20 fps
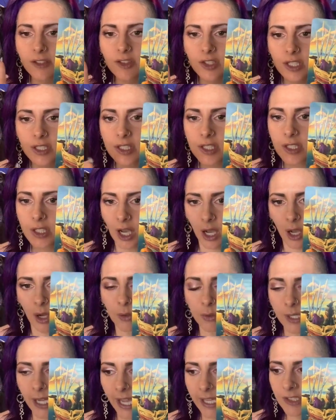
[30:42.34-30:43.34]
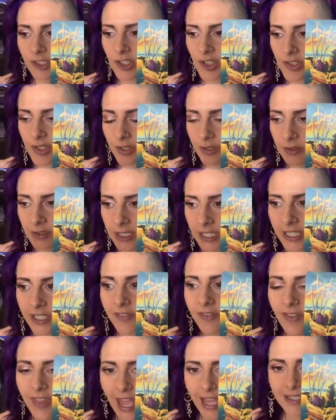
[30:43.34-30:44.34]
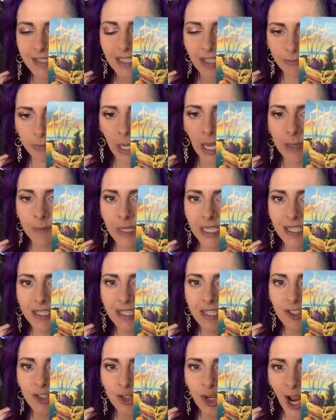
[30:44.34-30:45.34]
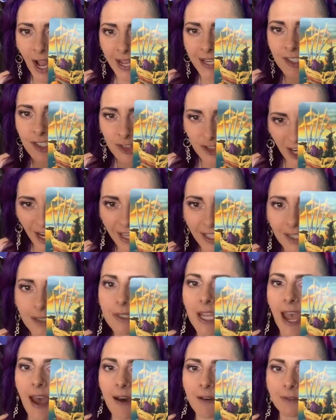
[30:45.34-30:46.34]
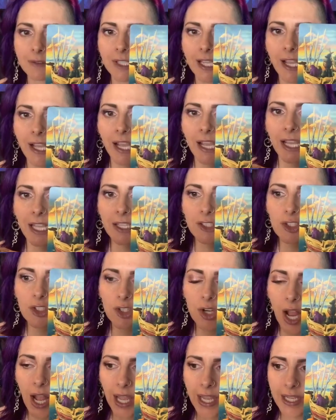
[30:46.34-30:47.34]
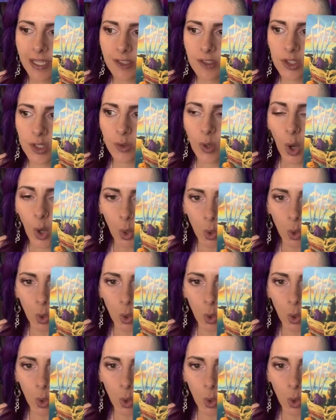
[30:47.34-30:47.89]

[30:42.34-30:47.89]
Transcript: and just go and just leave that stuff behind because it's trying to drag you down. It's trying to